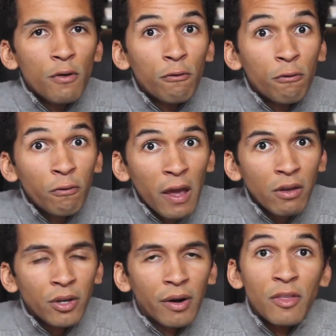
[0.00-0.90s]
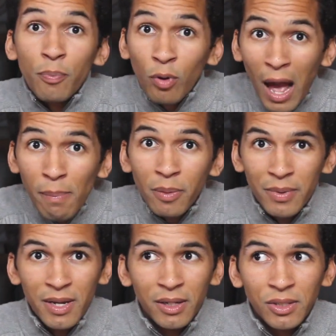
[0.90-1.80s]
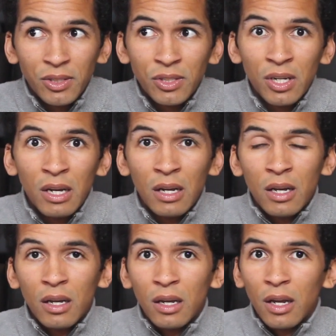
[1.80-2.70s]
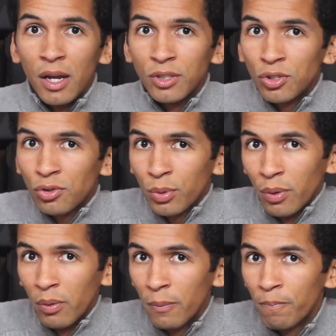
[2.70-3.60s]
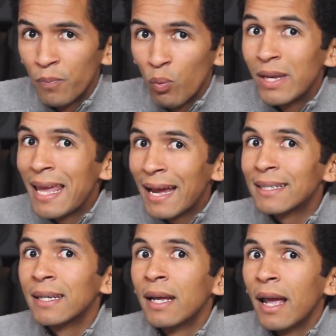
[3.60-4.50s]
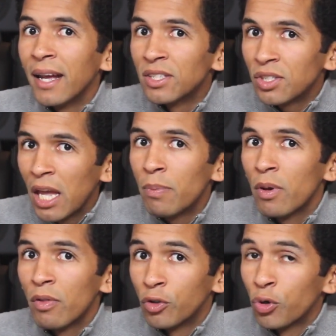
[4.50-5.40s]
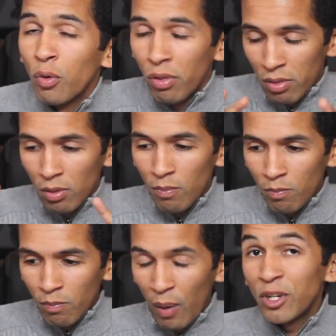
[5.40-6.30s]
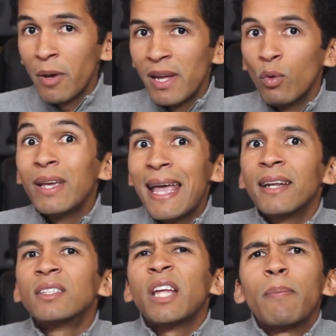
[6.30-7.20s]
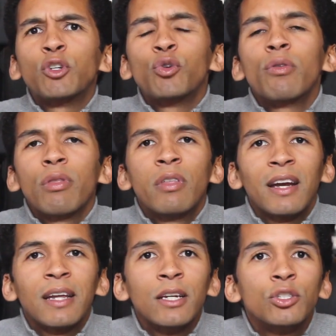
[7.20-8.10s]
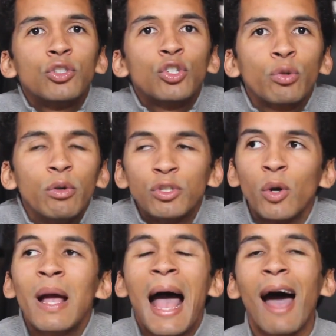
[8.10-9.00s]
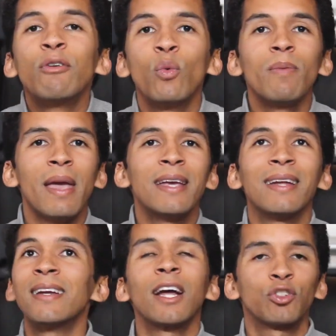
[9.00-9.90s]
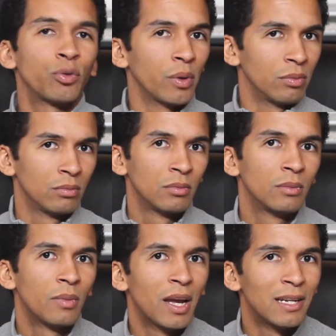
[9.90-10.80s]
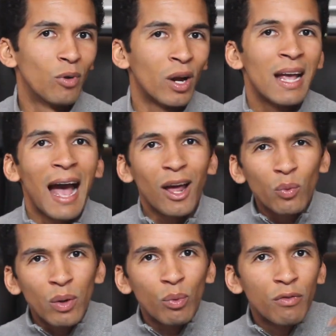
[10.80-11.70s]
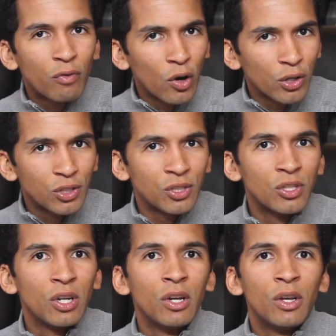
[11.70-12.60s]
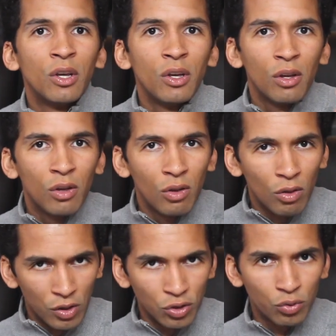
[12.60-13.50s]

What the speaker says: failure. And the problem is, it's true. We can't escape the truth, by which I mean we can't escape a truth that is true. So how do we make it not true anymore? How do we reverse this